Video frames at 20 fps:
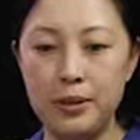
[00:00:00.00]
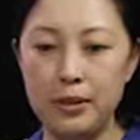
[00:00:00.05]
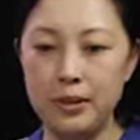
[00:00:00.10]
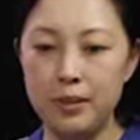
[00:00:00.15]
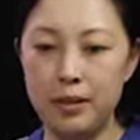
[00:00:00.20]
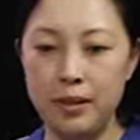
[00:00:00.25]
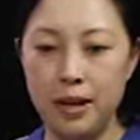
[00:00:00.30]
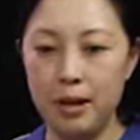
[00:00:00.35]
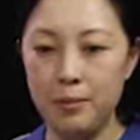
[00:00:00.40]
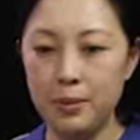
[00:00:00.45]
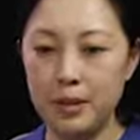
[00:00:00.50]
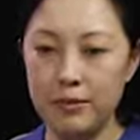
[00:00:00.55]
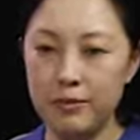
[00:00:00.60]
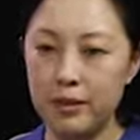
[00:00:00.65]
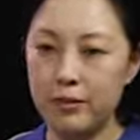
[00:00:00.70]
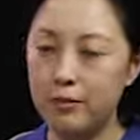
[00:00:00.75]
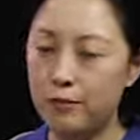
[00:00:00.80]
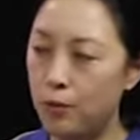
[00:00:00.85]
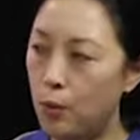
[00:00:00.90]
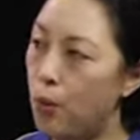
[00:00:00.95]
an
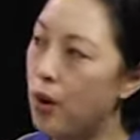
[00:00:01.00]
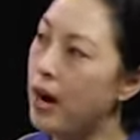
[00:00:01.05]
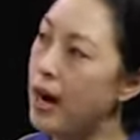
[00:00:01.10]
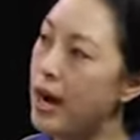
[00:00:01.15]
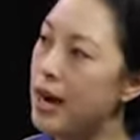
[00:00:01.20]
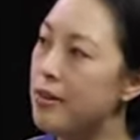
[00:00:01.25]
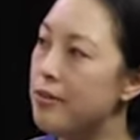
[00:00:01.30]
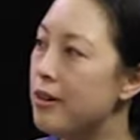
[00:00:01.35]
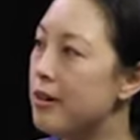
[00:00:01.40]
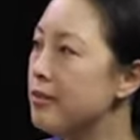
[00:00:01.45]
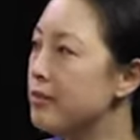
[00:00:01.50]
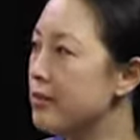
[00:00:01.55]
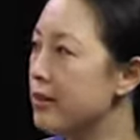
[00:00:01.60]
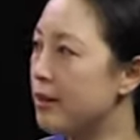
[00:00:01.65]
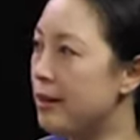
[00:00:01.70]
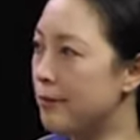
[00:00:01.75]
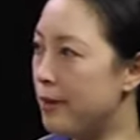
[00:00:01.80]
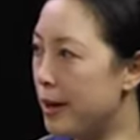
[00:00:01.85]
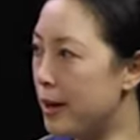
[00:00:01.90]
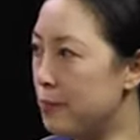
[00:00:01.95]
IPv4 address and
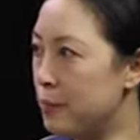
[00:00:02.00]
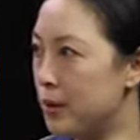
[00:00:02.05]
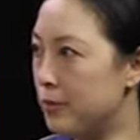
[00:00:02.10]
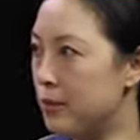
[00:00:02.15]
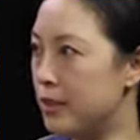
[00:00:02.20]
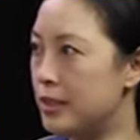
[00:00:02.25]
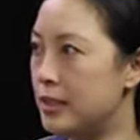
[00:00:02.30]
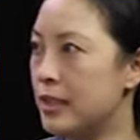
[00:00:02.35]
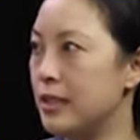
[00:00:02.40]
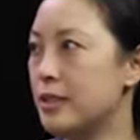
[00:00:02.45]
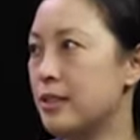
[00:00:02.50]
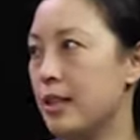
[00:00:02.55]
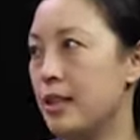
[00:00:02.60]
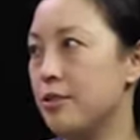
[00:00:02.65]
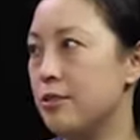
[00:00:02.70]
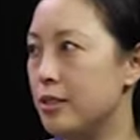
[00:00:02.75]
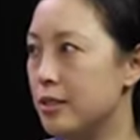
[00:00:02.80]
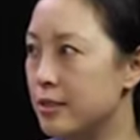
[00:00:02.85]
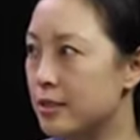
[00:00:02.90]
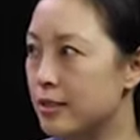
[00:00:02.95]
an IPv6
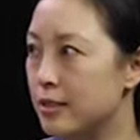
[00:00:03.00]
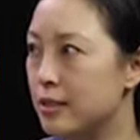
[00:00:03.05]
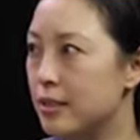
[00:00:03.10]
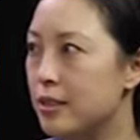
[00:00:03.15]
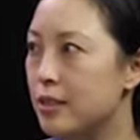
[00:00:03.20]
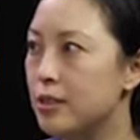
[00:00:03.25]
address.